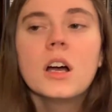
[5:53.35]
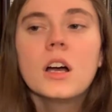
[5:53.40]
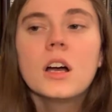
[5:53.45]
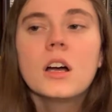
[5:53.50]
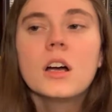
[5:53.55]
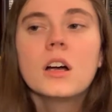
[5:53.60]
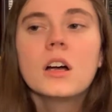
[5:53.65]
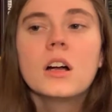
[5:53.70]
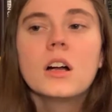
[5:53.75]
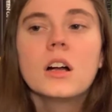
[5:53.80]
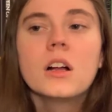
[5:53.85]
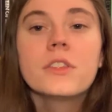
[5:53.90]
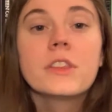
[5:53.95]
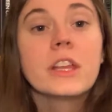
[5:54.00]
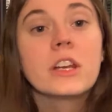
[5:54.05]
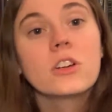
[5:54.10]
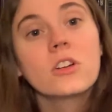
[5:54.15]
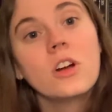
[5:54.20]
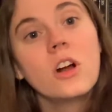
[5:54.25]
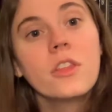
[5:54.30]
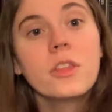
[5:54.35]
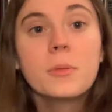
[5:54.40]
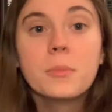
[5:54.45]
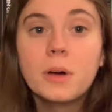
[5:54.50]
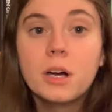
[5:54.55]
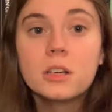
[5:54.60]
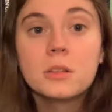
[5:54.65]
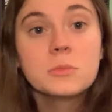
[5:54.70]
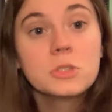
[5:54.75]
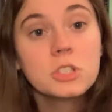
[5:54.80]
uh, that are on the
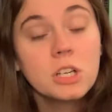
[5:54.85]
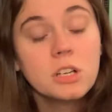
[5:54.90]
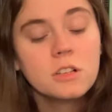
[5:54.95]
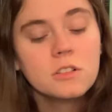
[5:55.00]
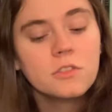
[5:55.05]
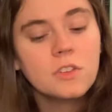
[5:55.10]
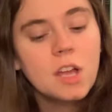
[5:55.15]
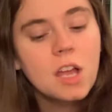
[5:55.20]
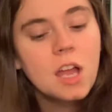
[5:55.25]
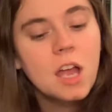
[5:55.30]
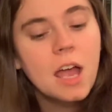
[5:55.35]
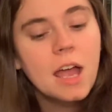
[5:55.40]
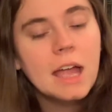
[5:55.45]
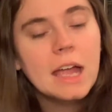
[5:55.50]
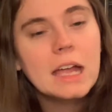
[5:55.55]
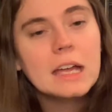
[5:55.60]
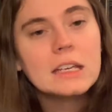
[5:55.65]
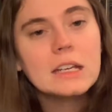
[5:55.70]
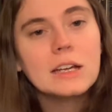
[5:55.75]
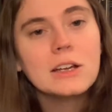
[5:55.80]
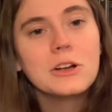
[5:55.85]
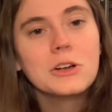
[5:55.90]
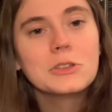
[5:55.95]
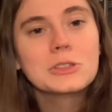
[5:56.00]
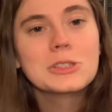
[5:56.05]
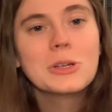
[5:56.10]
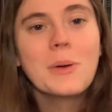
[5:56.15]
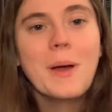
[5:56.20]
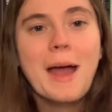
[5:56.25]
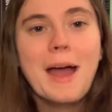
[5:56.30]
bottom shelf. And I
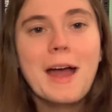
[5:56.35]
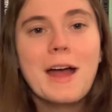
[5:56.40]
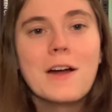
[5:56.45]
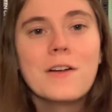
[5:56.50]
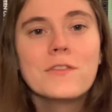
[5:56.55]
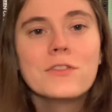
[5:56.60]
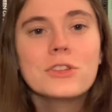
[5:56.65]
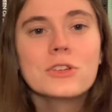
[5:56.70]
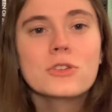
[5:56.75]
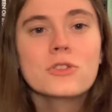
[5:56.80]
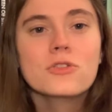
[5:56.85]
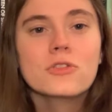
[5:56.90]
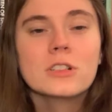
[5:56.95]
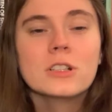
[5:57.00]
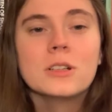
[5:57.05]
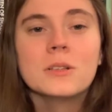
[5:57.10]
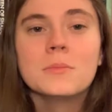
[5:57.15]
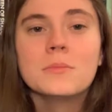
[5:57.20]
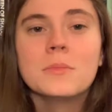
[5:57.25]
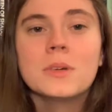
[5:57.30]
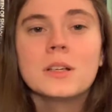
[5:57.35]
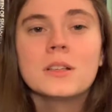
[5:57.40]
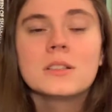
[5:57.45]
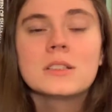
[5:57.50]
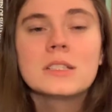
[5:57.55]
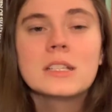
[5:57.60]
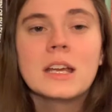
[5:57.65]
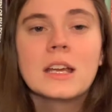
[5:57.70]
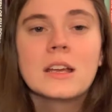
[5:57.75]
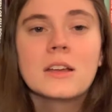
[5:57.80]
also have the Grimm
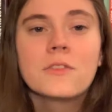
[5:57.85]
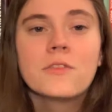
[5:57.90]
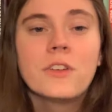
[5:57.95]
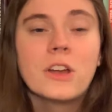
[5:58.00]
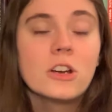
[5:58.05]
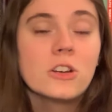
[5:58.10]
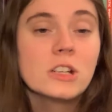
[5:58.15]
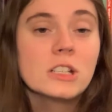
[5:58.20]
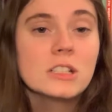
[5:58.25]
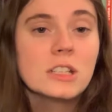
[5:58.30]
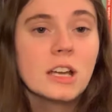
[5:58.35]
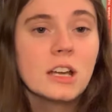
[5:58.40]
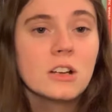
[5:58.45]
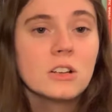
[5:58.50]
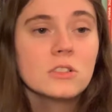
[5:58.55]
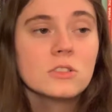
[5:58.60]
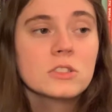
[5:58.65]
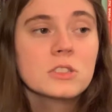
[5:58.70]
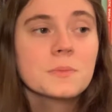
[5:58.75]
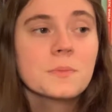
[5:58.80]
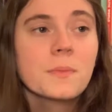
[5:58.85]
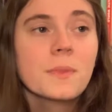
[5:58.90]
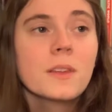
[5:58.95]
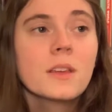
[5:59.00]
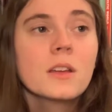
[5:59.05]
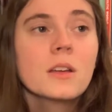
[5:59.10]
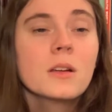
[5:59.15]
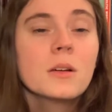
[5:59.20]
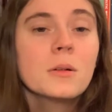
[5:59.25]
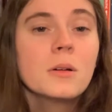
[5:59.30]
t fairy tales.
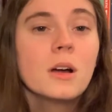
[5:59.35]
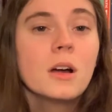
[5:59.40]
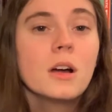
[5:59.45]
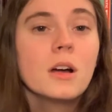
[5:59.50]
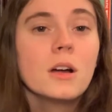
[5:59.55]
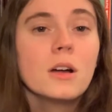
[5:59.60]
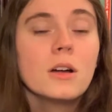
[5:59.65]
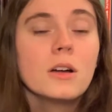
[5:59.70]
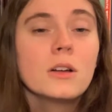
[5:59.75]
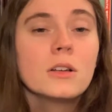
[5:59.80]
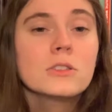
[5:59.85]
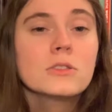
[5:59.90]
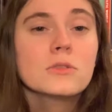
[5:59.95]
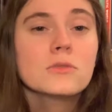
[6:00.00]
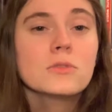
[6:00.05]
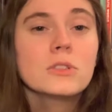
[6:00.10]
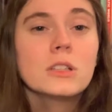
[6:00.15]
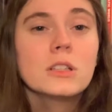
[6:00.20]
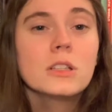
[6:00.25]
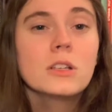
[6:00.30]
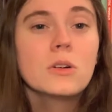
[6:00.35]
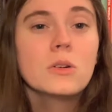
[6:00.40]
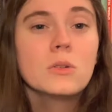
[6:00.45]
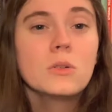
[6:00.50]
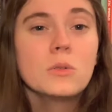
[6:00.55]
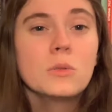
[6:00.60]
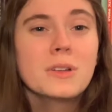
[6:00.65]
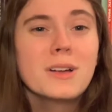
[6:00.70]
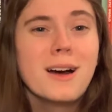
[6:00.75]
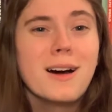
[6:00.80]
Uh, it's a really
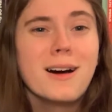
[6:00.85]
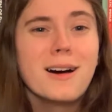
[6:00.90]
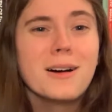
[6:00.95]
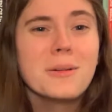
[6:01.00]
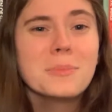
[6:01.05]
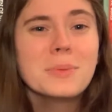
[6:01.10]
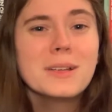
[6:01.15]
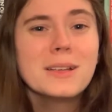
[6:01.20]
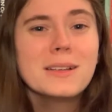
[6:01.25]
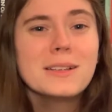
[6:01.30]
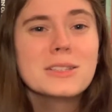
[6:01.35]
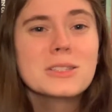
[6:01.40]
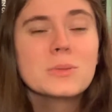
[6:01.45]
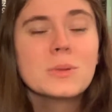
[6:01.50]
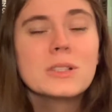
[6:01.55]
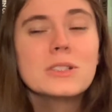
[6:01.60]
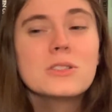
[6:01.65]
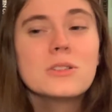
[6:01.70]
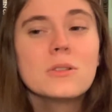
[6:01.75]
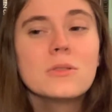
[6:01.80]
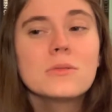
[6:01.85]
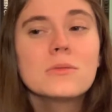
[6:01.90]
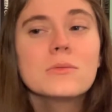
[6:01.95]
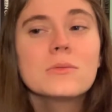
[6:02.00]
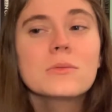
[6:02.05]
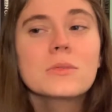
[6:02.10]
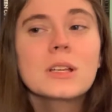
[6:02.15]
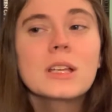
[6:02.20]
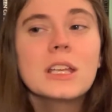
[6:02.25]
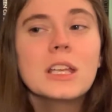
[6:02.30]
old copy, so I don't
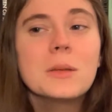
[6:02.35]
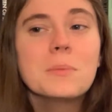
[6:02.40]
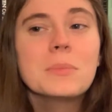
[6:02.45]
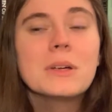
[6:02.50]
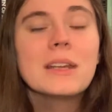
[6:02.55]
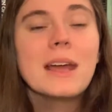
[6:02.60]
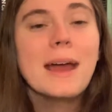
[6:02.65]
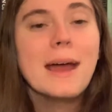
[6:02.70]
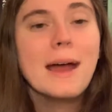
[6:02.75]
keep it